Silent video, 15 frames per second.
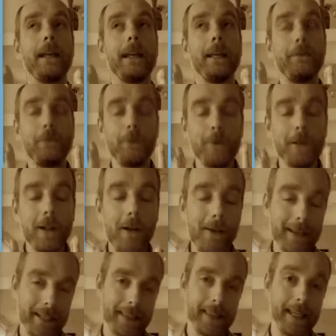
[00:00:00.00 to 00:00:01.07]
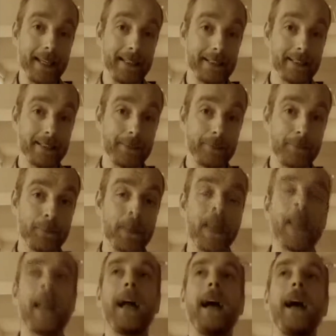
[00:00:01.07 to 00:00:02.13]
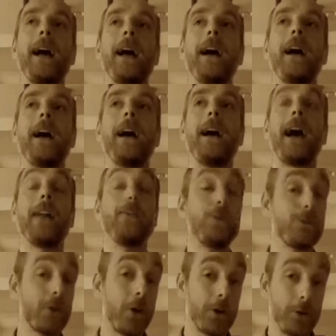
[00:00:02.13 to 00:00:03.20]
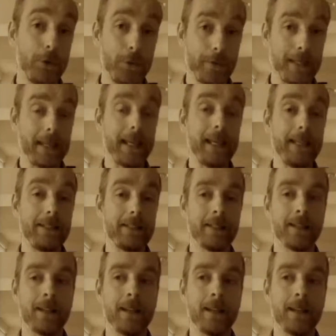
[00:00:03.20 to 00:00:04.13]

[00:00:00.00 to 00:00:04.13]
if you like this and you start using it